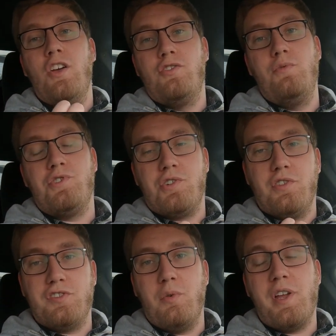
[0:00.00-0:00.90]
to
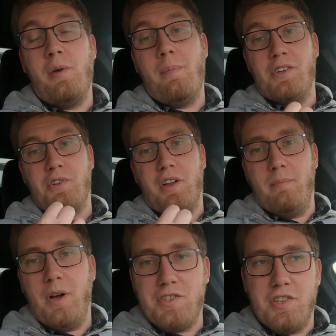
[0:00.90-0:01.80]
ensure stoichiometric
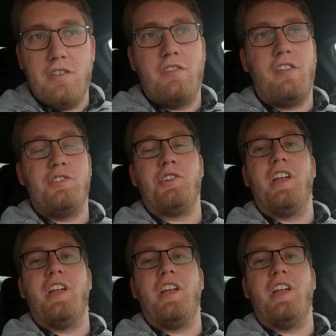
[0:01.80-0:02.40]
combustion so that